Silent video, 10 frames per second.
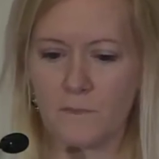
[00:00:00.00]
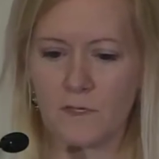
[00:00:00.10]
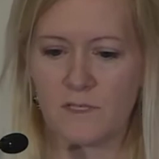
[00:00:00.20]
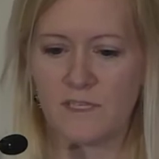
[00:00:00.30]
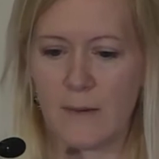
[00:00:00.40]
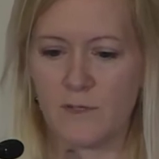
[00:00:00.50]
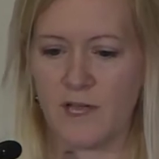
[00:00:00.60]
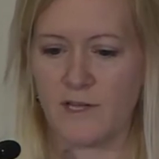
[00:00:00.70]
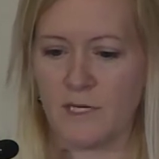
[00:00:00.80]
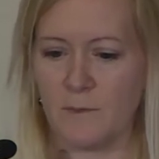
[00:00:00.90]

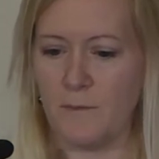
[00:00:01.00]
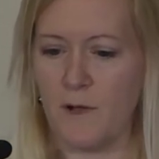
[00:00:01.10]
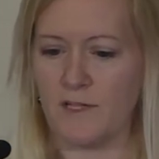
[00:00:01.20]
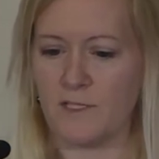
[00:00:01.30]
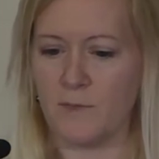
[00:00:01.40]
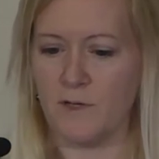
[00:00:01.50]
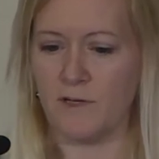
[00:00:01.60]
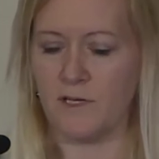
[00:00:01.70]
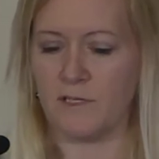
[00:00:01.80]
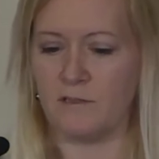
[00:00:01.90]
sabotaging my mind's
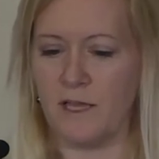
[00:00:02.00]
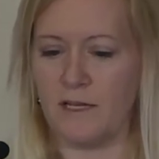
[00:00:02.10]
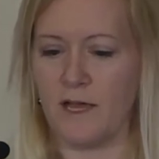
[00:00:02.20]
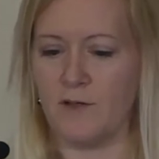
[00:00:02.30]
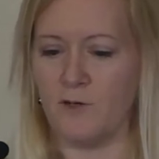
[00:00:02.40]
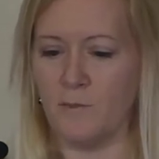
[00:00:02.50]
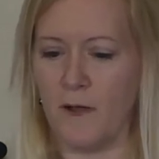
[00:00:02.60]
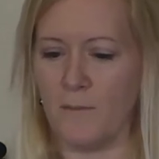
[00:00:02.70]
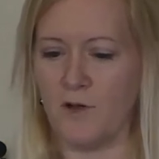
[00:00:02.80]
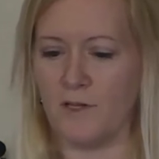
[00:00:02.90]
ability to lay down new
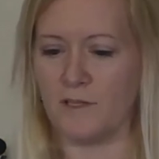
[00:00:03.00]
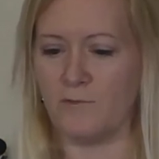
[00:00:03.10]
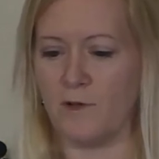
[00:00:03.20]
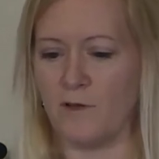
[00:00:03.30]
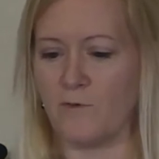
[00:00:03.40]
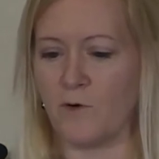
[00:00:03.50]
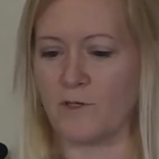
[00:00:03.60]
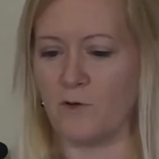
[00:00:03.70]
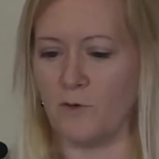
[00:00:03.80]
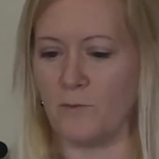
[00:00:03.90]
memories and
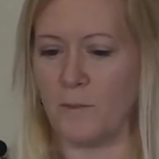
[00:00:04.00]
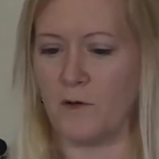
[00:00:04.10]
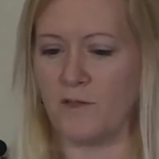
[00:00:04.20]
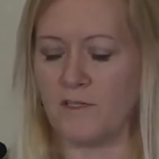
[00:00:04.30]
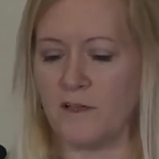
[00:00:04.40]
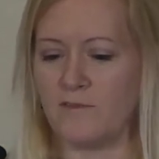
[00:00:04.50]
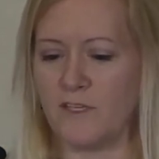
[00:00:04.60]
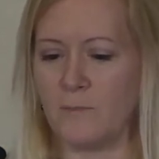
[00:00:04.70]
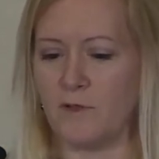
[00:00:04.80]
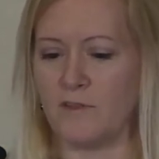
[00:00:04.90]
reinforce old memories of
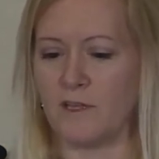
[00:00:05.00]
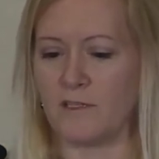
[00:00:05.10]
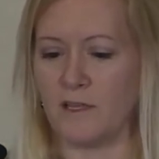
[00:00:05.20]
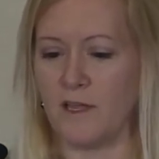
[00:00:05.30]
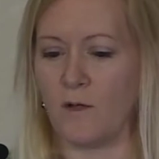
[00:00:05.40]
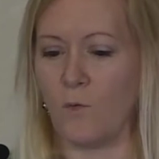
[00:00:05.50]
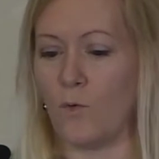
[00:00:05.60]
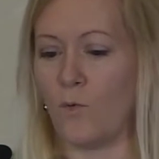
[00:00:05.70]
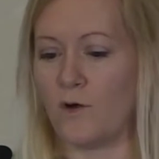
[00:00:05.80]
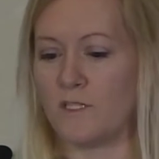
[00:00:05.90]
simple things like
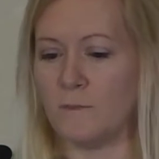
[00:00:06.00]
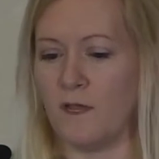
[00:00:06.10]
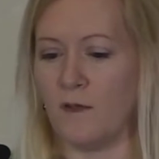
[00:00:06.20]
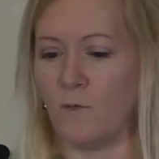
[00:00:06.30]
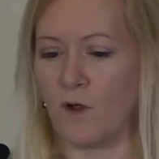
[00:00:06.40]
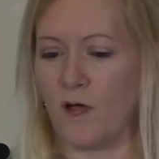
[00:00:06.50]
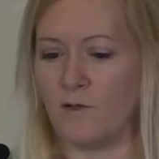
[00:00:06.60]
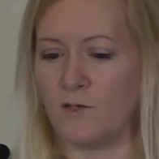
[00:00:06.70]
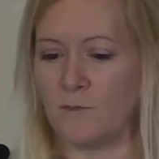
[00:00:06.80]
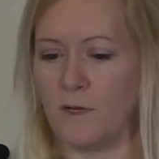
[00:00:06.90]
what words mean, what
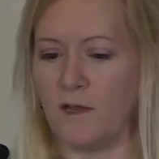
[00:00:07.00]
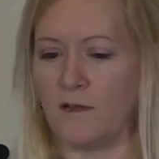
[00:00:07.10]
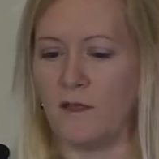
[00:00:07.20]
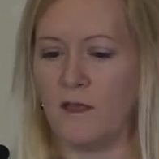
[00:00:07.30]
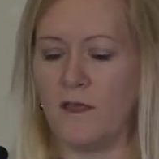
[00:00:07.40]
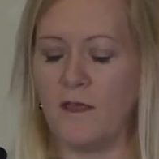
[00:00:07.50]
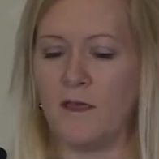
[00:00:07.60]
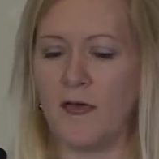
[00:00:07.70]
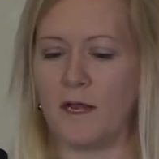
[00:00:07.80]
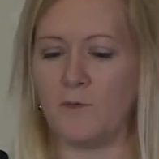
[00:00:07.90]
colors mean,
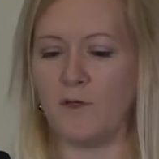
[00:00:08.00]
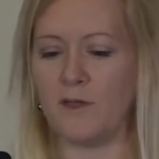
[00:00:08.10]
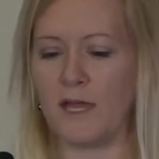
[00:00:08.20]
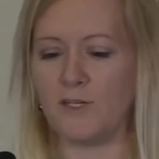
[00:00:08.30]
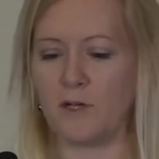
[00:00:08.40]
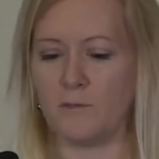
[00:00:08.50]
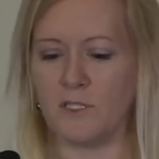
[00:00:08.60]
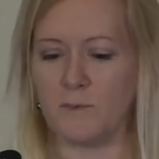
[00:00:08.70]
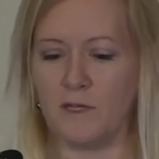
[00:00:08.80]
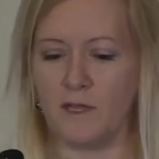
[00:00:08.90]
and I really had trouble
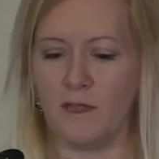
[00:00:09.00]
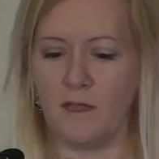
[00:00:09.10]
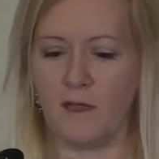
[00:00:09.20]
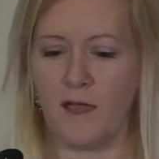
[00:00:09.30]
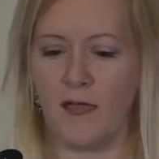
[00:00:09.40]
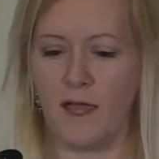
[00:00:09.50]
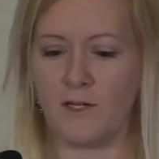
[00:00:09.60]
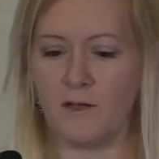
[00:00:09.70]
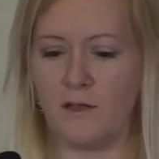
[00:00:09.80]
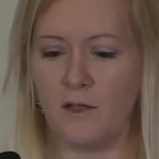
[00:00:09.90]
speaking. I had
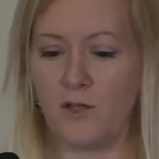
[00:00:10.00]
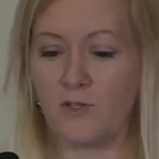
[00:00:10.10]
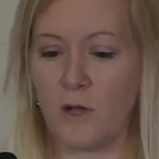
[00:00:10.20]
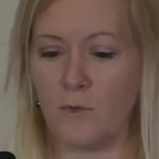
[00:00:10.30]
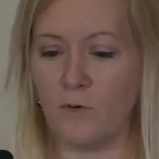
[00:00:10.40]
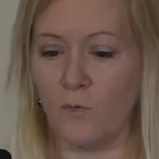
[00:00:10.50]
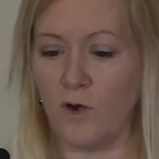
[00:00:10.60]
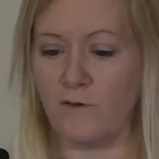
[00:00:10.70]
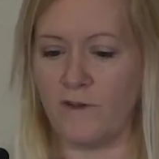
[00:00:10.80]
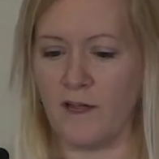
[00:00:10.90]
trouble
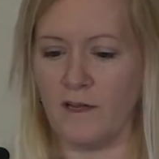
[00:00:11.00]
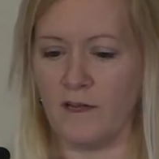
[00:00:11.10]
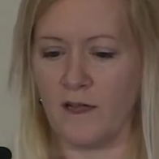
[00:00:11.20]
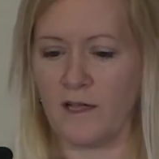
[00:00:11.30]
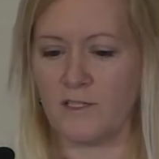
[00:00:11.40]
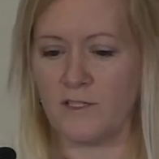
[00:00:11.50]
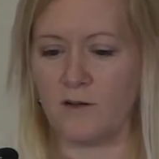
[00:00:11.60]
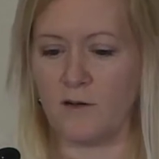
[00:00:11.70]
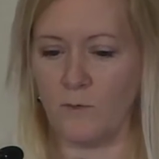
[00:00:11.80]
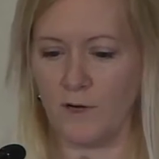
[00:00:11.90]
word finding. I
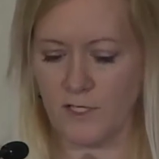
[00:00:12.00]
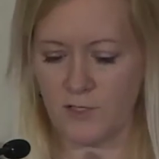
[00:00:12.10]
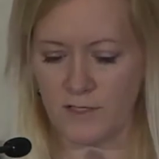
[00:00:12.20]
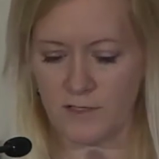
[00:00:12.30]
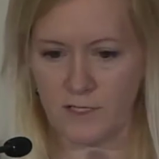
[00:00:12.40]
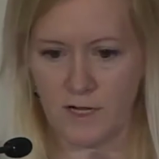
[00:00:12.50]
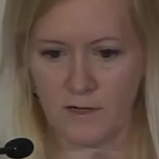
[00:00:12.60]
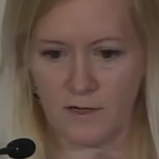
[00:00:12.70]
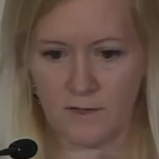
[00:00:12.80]
stuttered when I tried to talk.